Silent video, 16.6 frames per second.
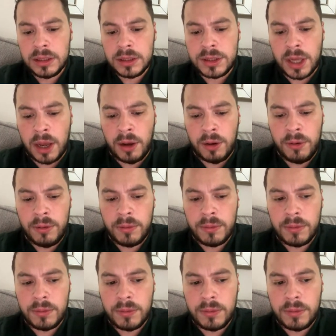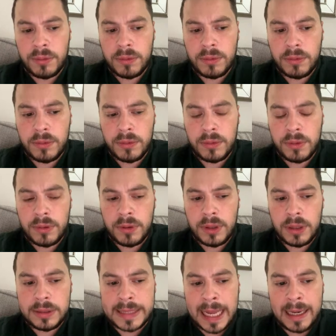So
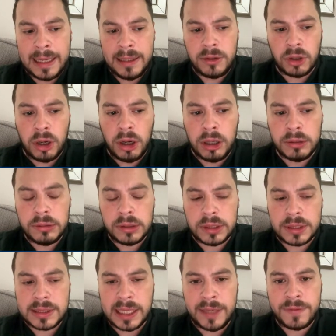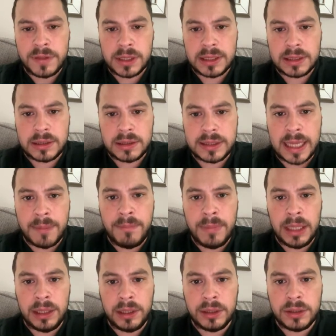Dele gone saves us
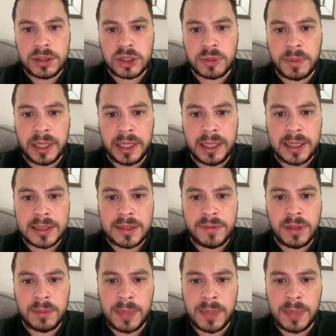10 million to Spurs.